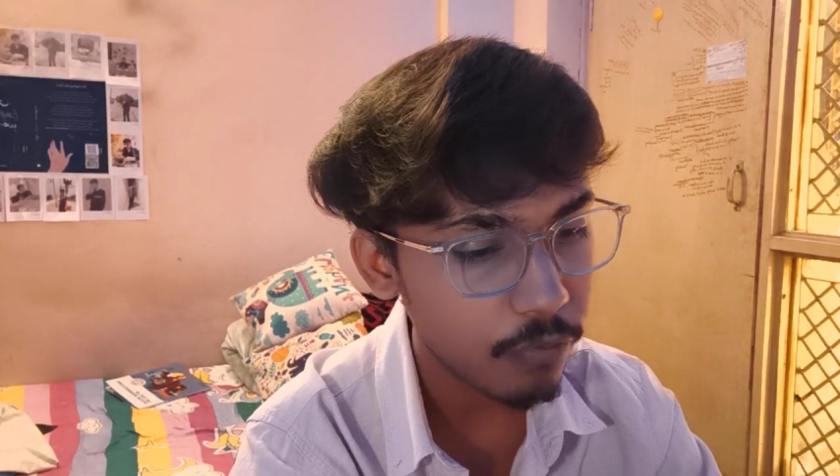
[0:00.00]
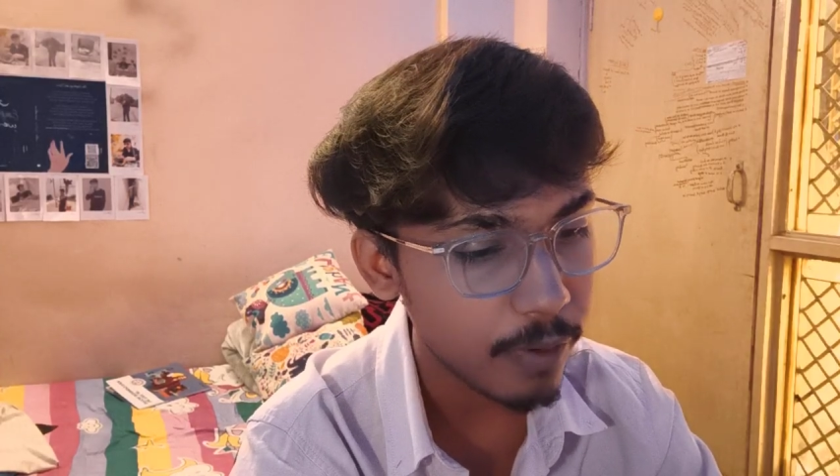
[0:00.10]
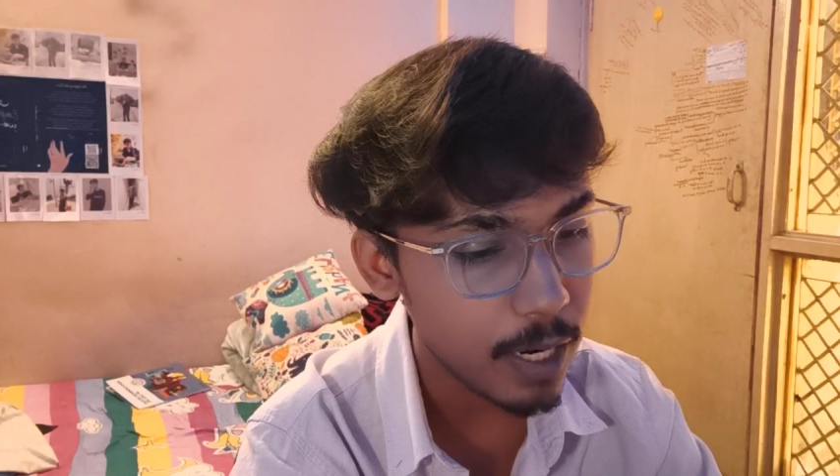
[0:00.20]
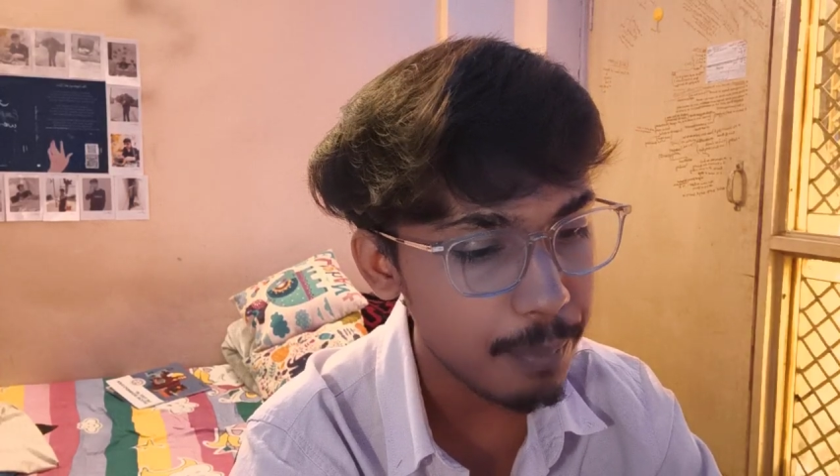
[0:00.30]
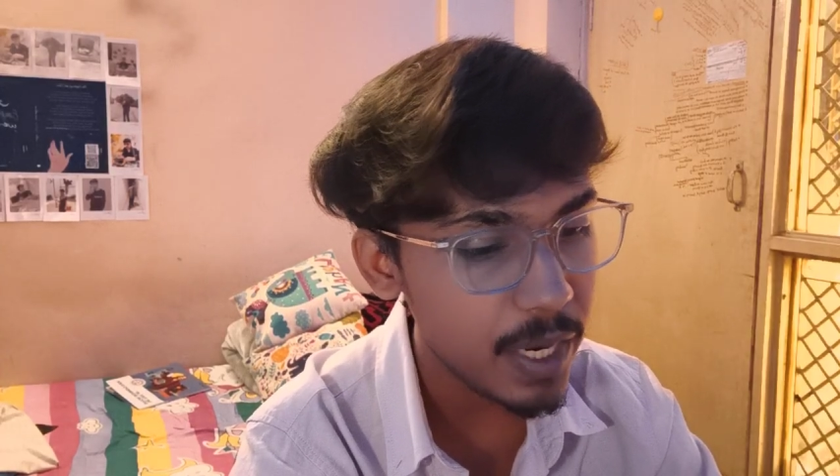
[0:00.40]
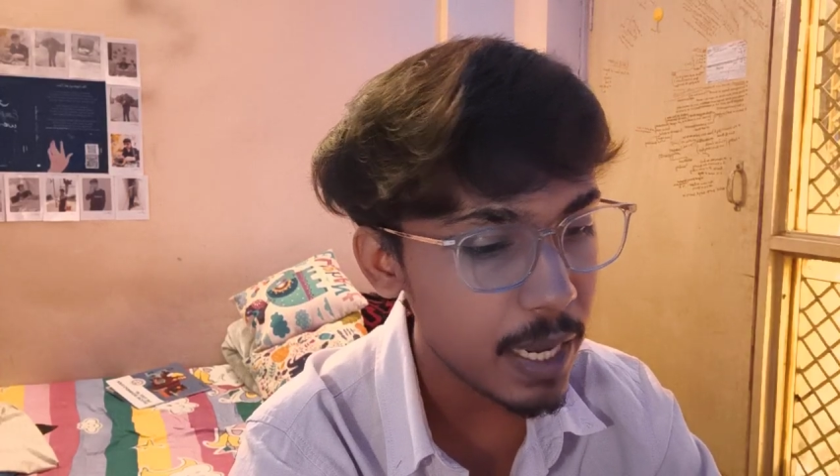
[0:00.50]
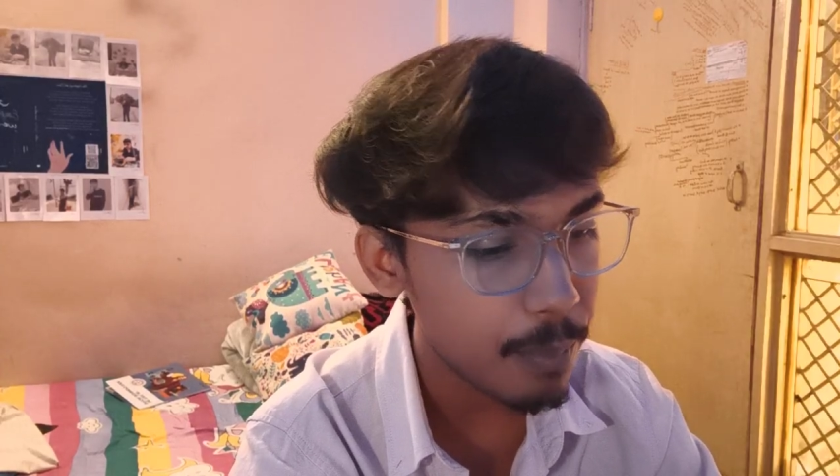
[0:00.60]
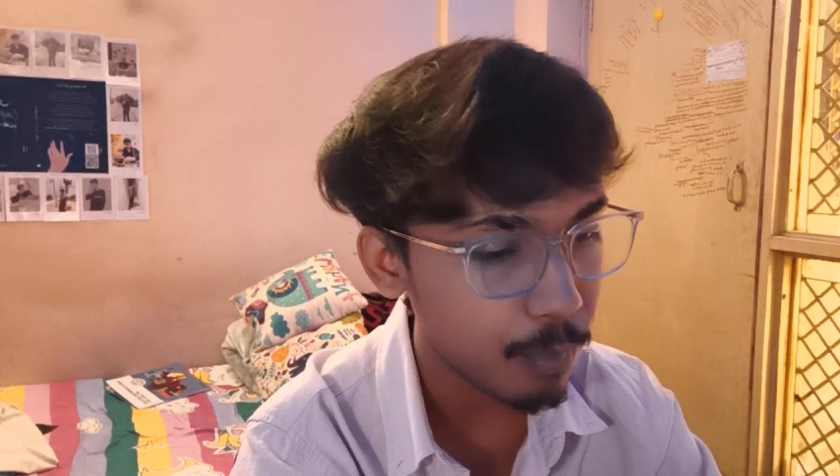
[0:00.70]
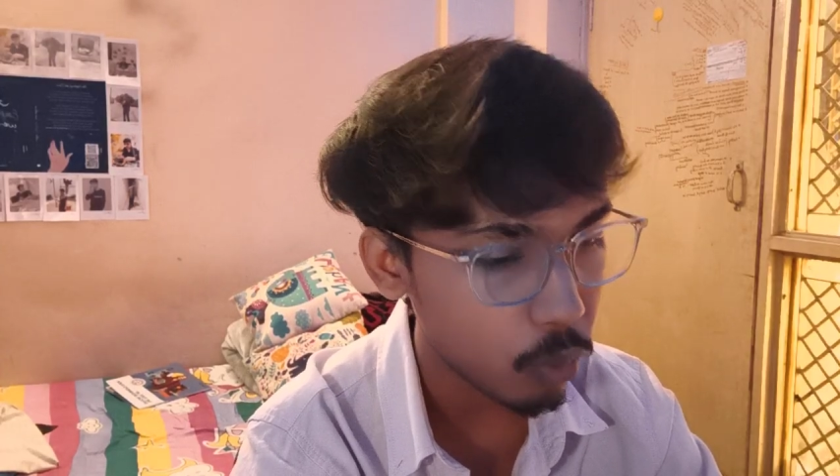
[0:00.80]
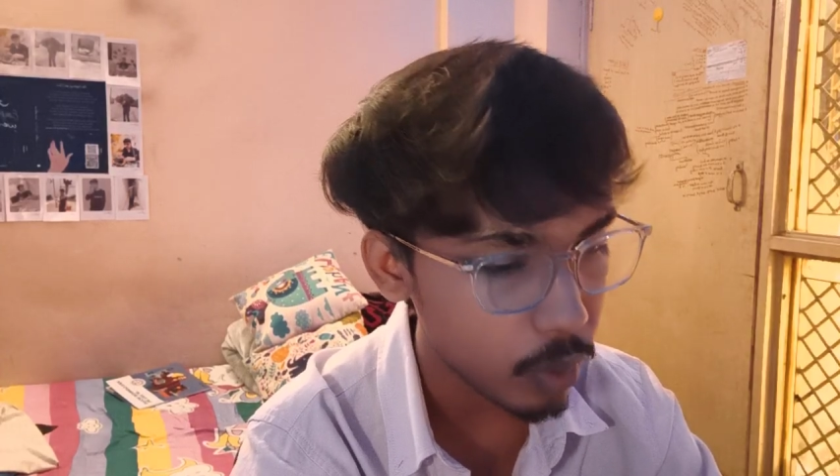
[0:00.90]
of lipid
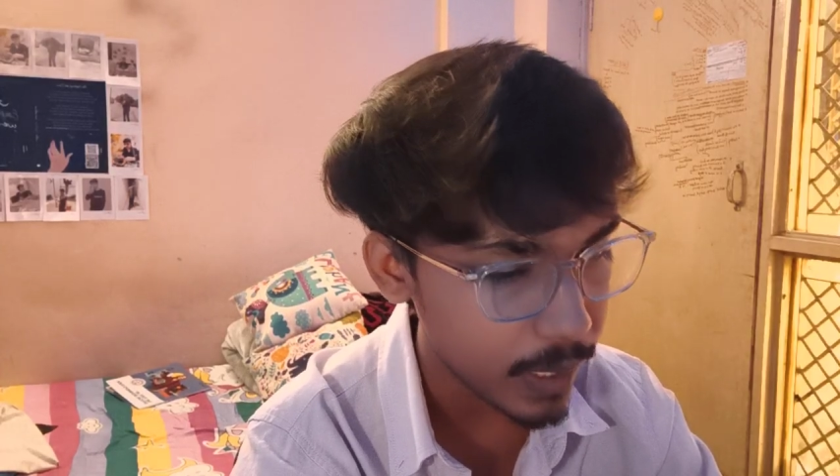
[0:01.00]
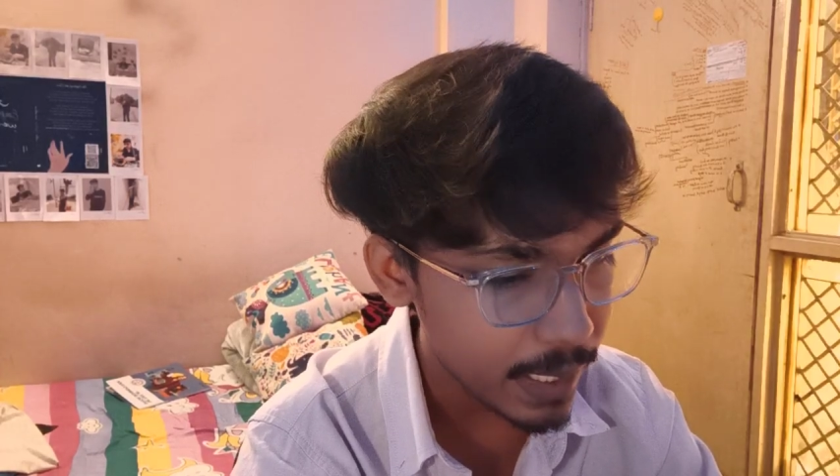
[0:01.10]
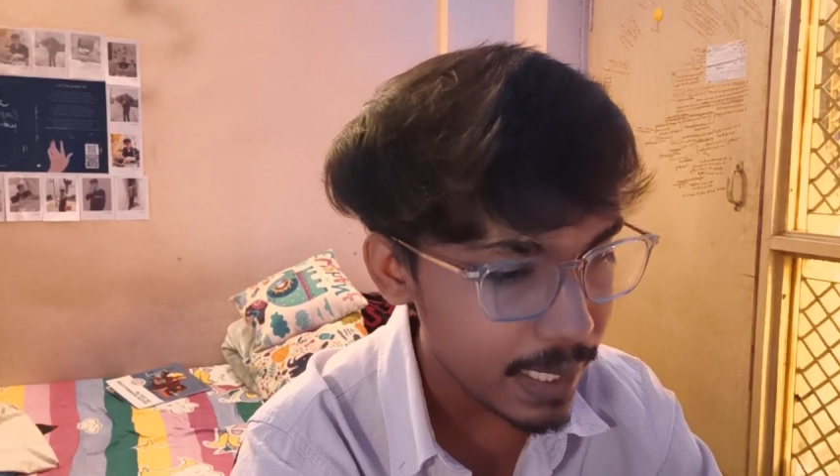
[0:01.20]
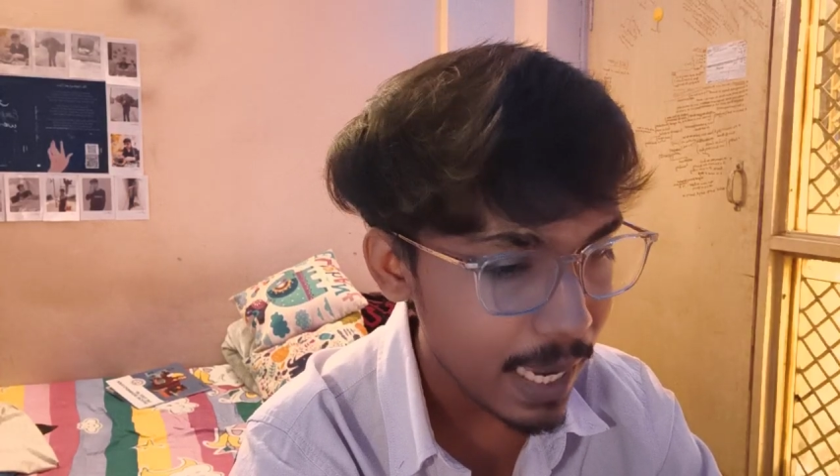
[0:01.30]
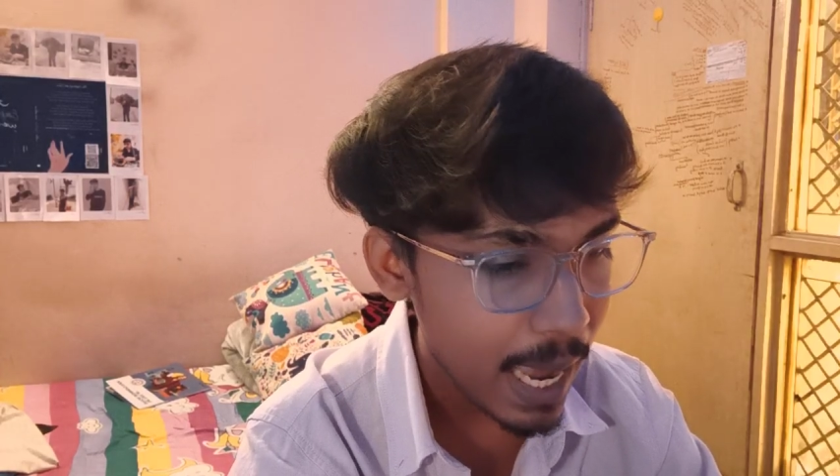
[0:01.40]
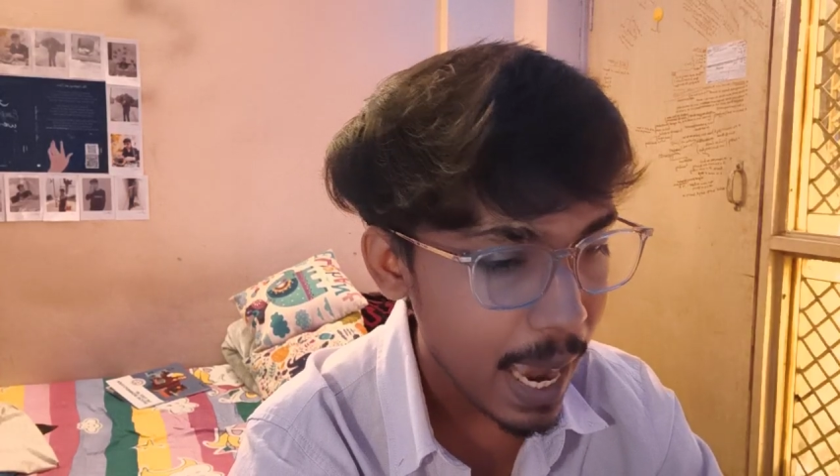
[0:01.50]
and protein,